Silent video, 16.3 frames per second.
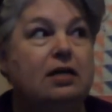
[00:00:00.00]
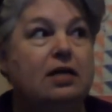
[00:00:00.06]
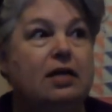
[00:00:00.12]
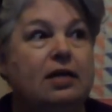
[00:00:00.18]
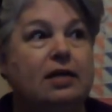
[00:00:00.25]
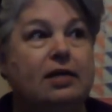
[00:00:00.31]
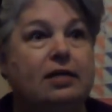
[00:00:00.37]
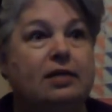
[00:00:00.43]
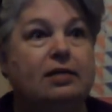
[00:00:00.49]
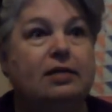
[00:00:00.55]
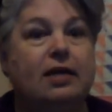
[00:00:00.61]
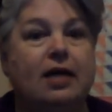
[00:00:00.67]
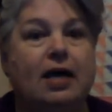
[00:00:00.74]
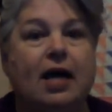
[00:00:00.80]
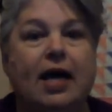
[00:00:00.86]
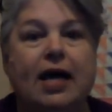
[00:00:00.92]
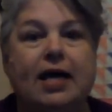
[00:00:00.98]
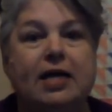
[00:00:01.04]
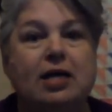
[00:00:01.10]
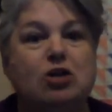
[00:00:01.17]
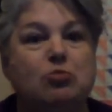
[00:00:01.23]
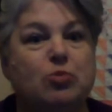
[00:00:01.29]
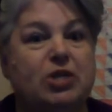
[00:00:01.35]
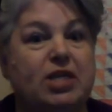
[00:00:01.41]
And I hate
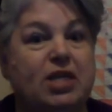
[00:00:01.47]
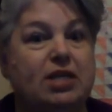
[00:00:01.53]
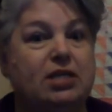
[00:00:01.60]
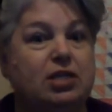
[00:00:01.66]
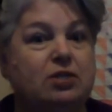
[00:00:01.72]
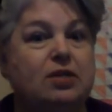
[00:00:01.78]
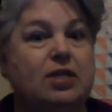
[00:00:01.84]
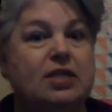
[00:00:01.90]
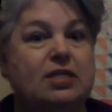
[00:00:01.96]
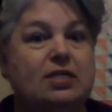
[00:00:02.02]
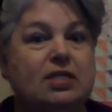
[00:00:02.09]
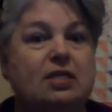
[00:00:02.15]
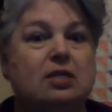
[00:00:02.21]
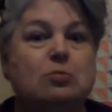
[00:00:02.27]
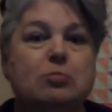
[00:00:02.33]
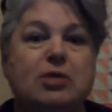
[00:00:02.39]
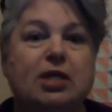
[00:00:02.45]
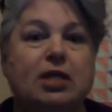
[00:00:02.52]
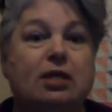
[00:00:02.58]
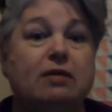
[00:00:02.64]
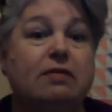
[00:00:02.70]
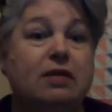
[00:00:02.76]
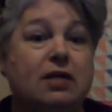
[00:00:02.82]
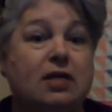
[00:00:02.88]
it when they do this in the middle
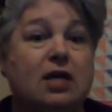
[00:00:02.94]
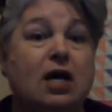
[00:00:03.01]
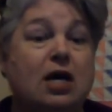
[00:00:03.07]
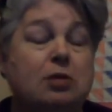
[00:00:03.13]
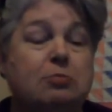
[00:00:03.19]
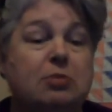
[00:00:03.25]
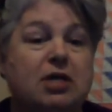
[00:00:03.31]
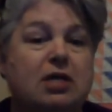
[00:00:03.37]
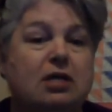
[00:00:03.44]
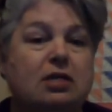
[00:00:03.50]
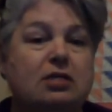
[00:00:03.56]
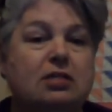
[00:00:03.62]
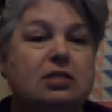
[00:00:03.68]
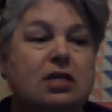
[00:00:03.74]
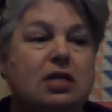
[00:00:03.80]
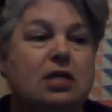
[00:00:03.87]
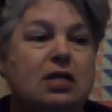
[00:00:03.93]
of the night because